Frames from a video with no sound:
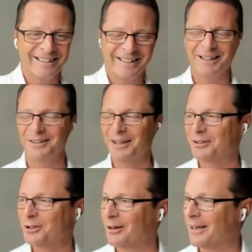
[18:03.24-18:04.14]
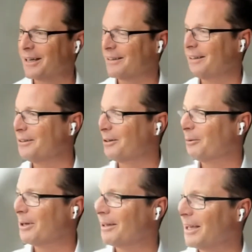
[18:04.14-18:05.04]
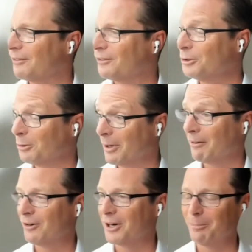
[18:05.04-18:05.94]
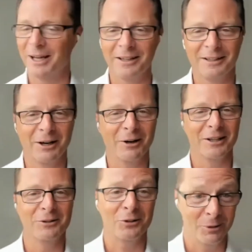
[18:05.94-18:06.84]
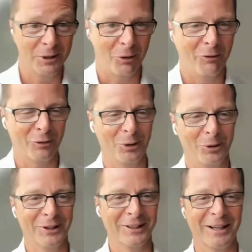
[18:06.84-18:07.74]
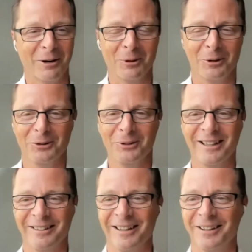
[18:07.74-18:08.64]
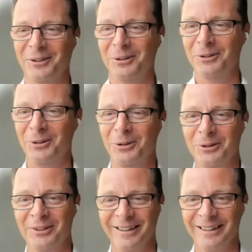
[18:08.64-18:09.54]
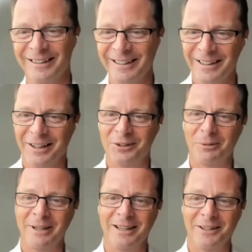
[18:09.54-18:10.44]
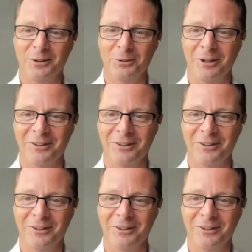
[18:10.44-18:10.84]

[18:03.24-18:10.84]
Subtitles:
That's correct. And, as you know, we are very bad in our industry overall. Not that I want to use that as an excuse to use a three-letter